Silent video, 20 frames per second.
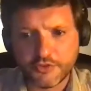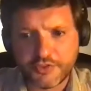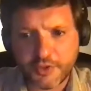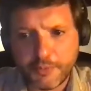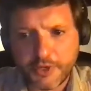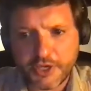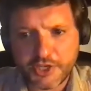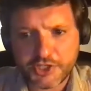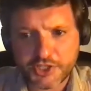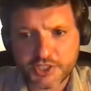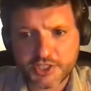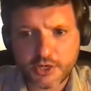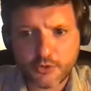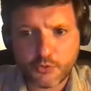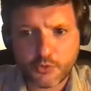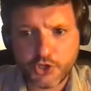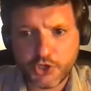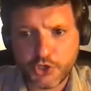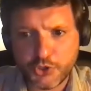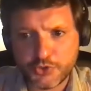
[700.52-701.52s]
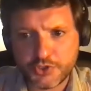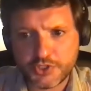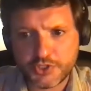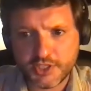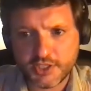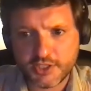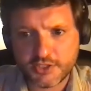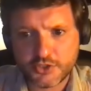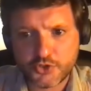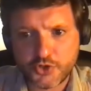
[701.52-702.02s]
of the patients that were used
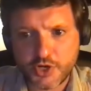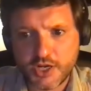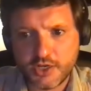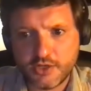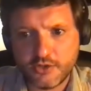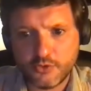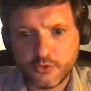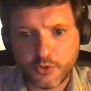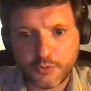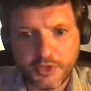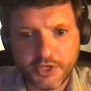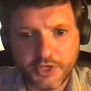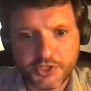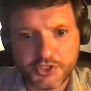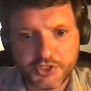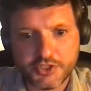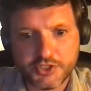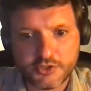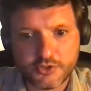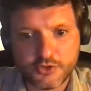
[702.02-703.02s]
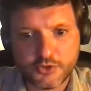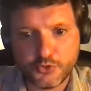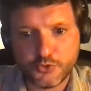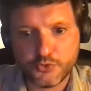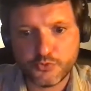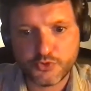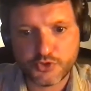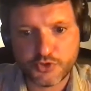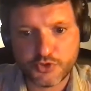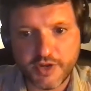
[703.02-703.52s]
in this trial were patients
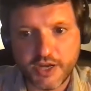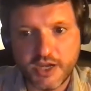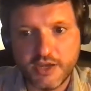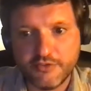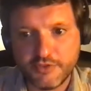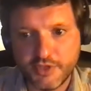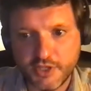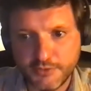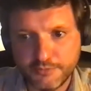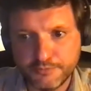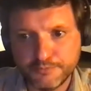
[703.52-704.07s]
who survived them.